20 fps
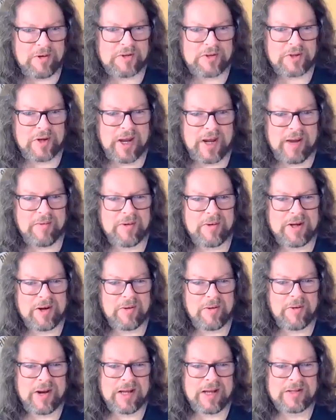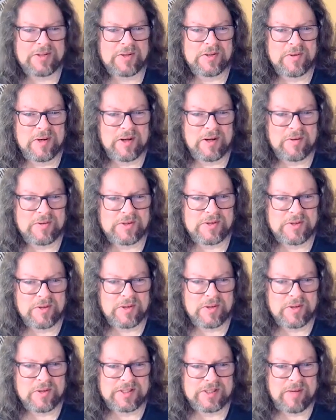not sure how we got around to it. I was
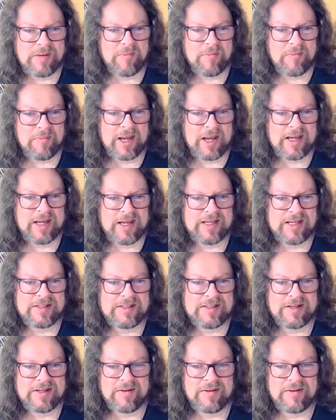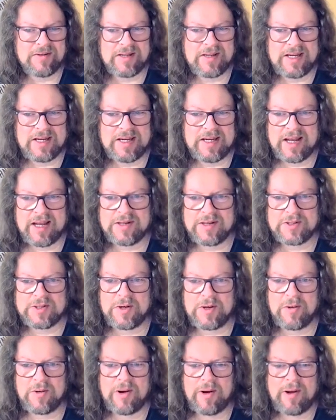talking to him about I think he had a
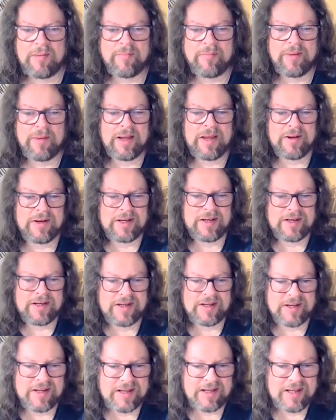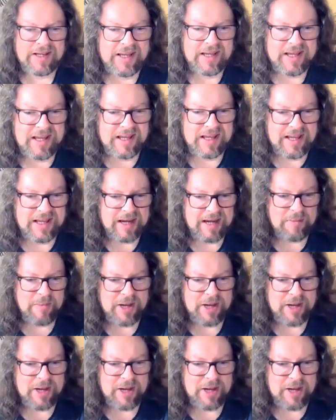solo album out and he